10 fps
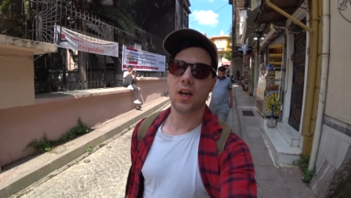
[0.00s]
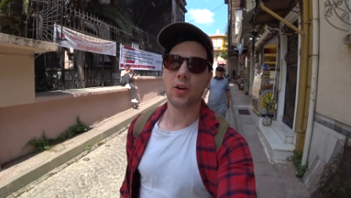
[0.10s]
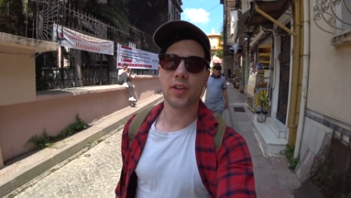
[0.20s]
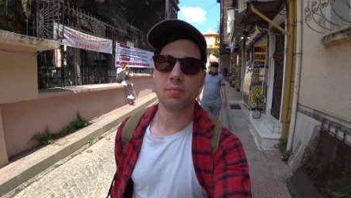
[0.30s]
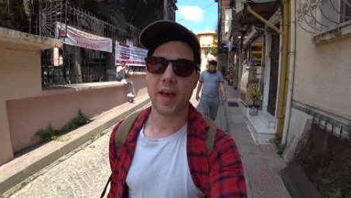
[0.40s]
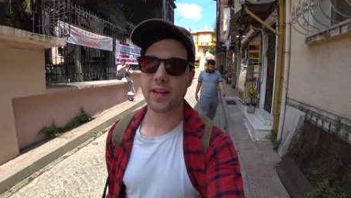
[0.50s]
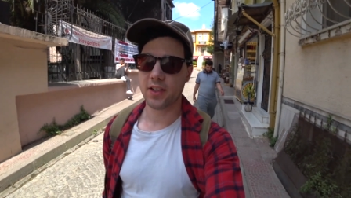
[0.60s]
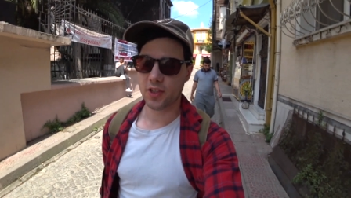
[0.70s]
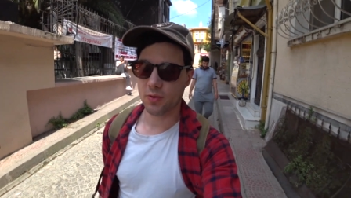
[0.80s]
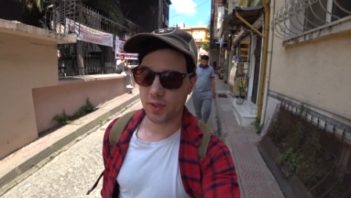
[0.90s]
Only main
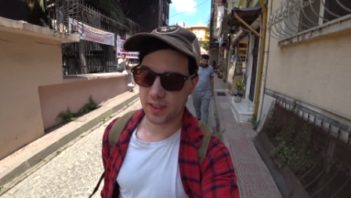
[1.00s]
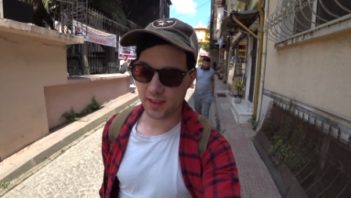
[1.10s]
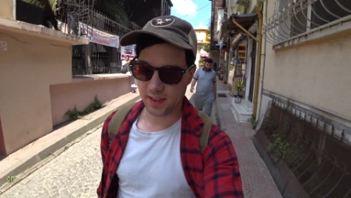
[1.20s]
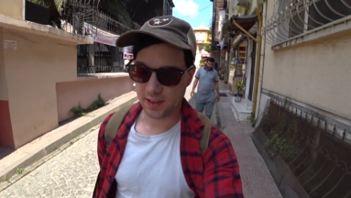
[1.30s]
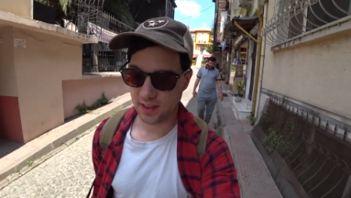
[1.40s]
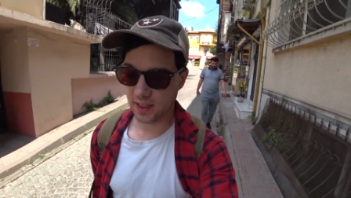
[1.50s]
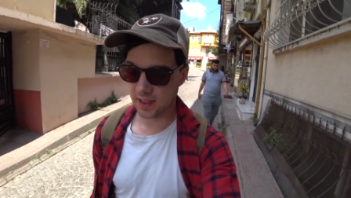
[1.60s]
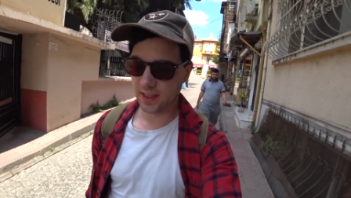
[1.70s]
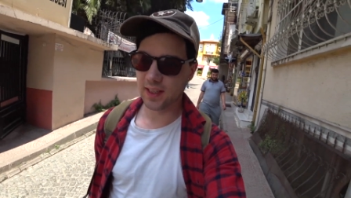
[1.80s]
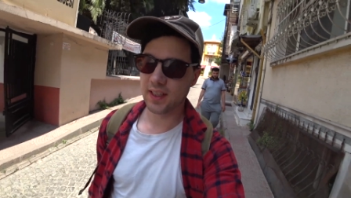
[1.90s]
issue is it's
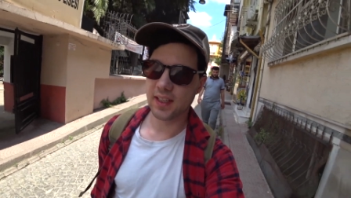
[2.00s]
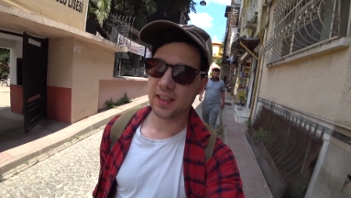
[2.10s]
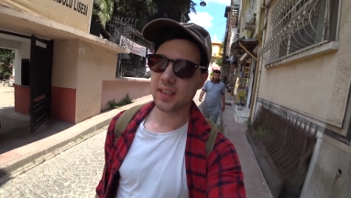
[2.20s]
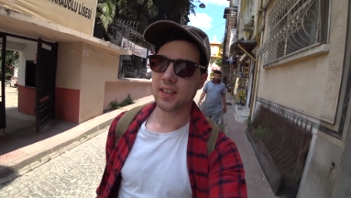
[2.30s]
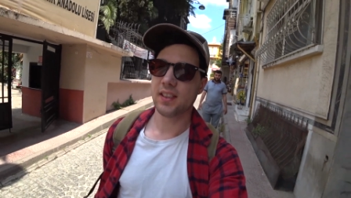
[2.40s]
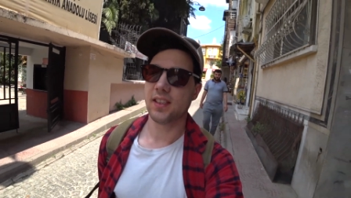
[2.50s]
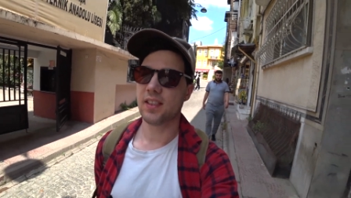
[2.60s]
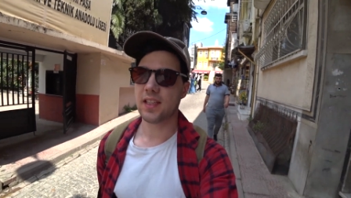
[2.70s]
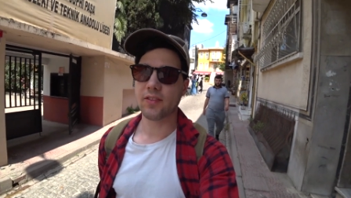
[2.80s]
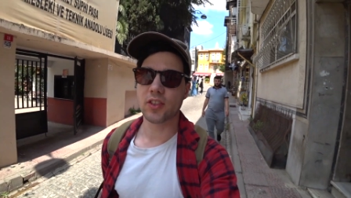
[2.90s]

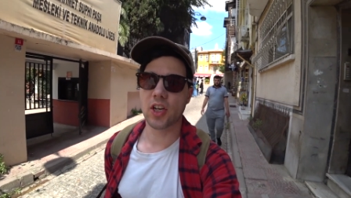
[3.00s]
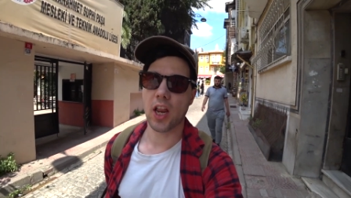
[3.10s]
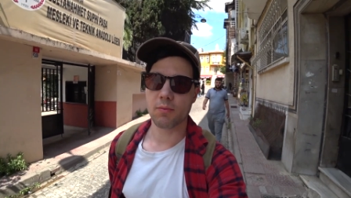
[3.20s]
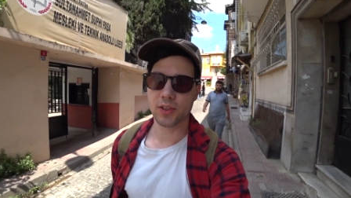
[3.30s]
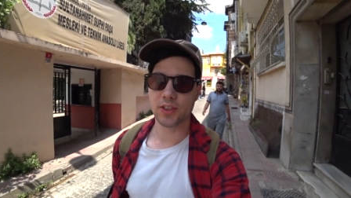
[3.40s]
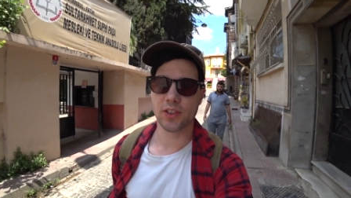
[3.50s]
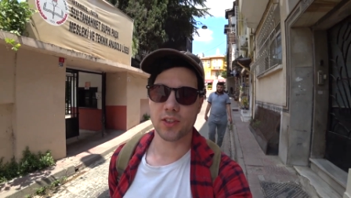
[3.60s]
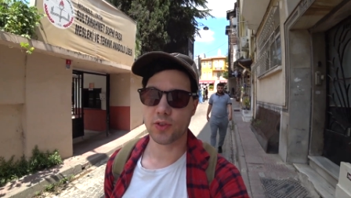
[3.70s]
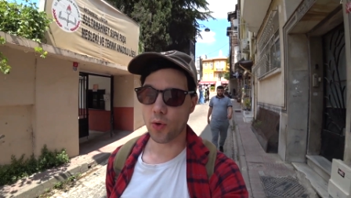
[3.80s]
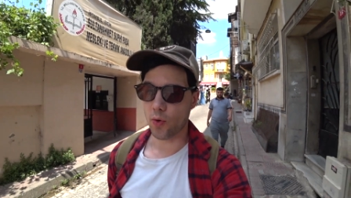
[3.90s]
seven
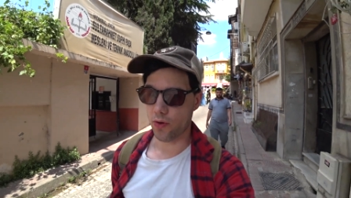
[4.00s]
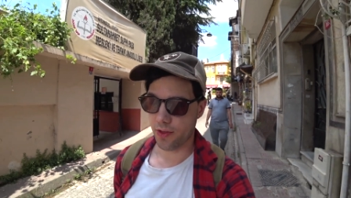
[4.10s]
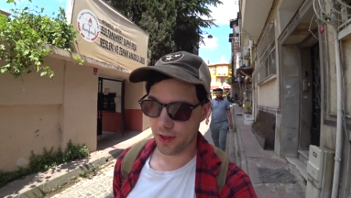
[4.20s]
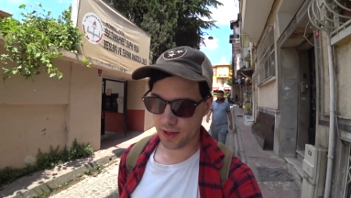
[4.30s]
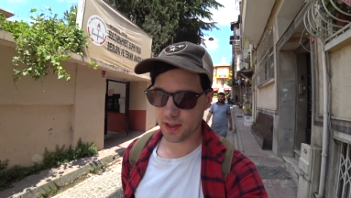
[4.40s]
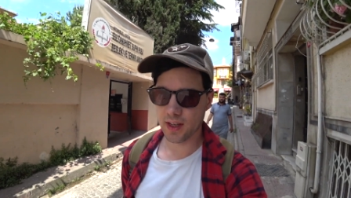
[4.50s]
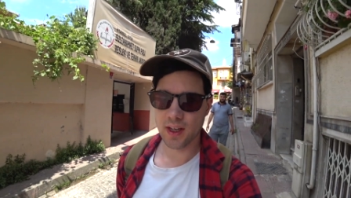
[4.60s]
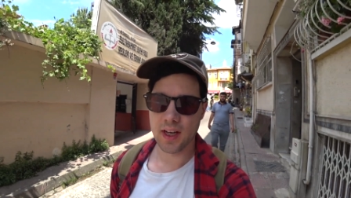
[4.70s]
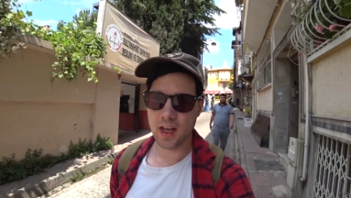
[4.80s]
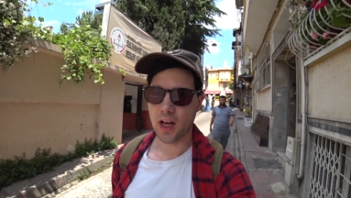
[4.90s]
kilometers north.
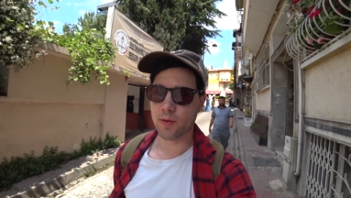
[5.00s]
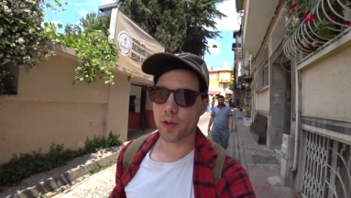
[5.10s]
I'm